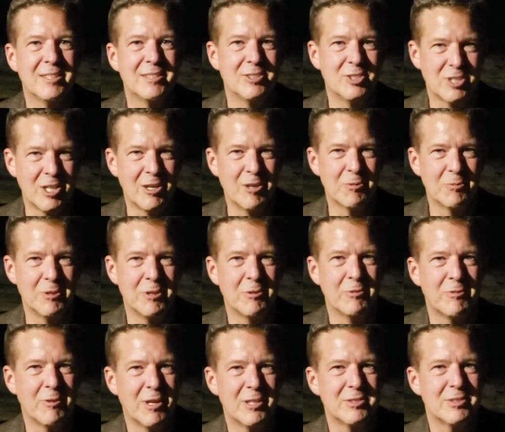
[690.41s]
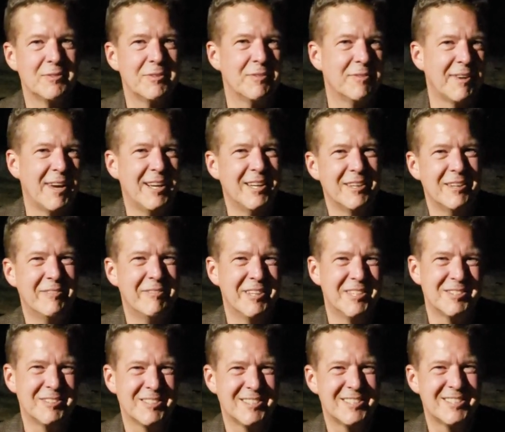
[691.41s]
and share it with your friends if you find it of
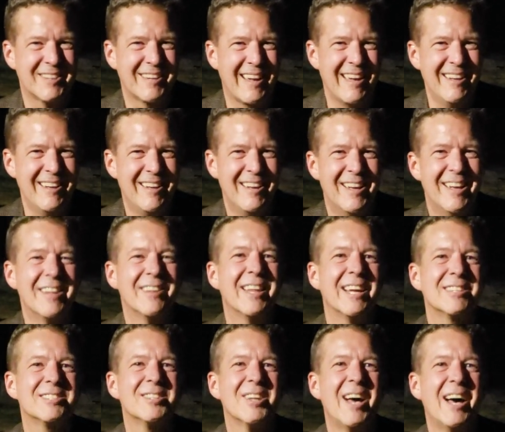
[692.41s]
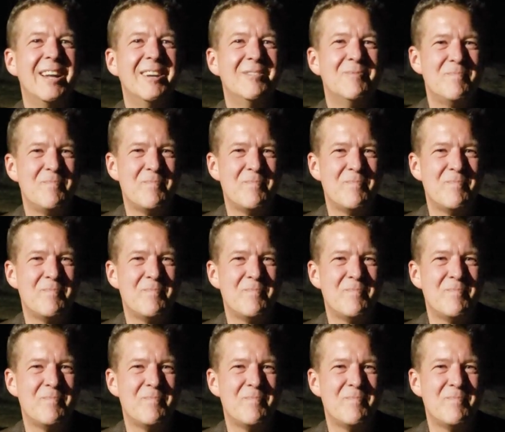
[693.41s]
interest. Okay? Thanks a lot.